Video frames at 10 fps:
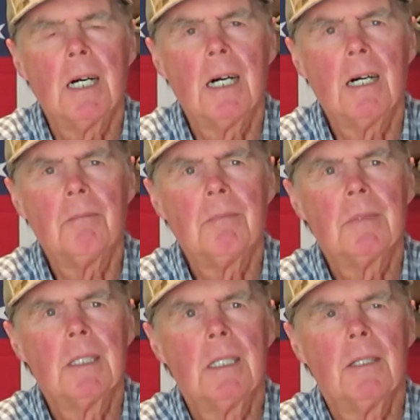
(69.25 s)
um,
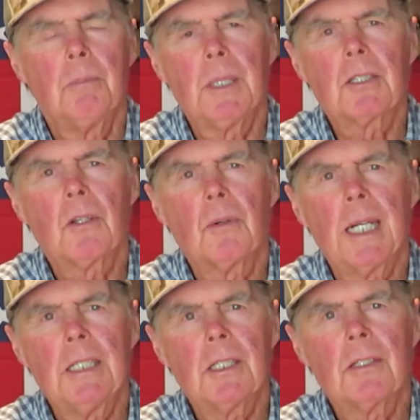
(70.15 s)
pistol
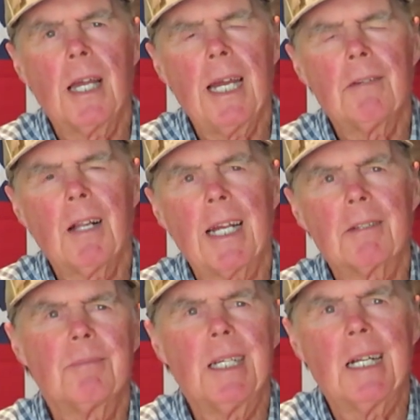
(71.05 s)
ranges. They have like,
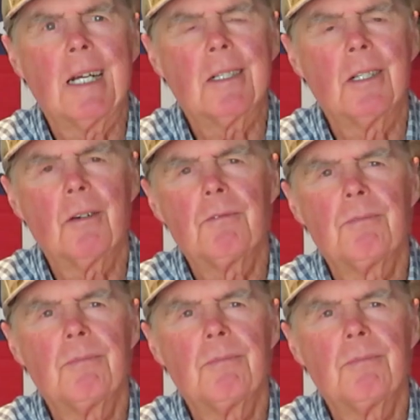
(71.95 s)
you know, I don't know,